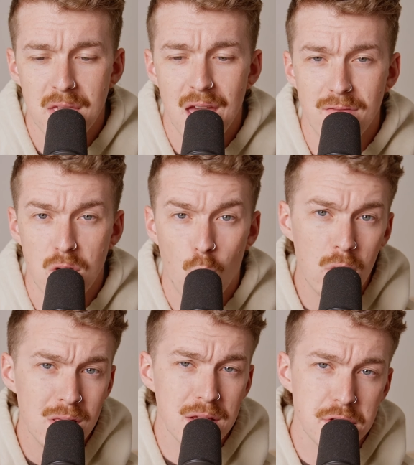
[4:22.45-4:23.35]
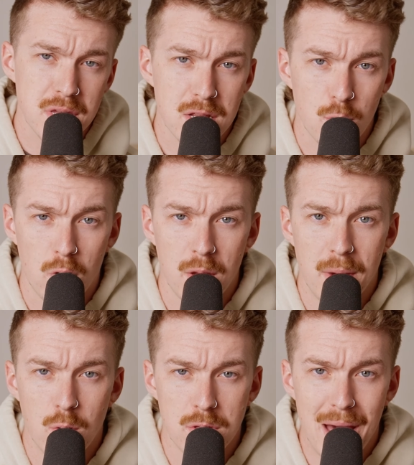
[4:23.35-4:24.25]
having one less thing to worry
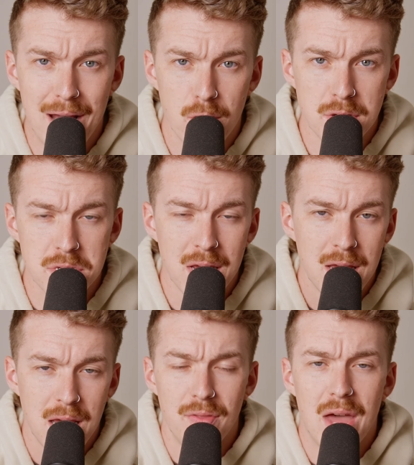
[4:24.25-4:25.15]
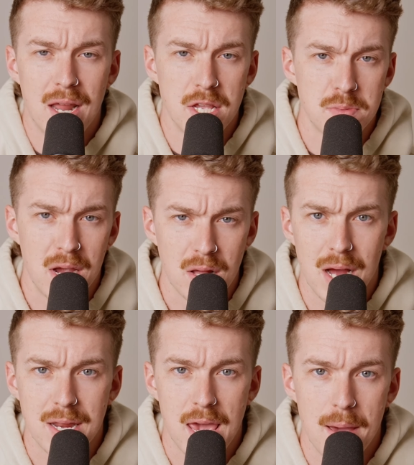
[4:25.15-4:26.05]
about with batteries, and that is my
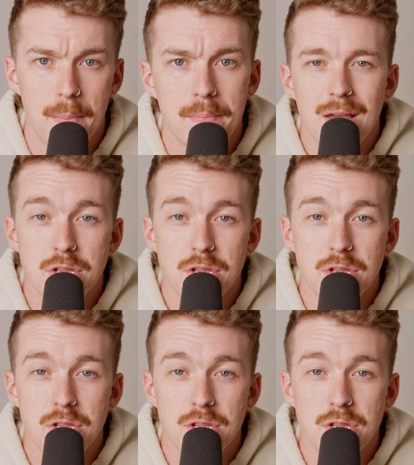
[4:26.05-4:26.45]
glide cam.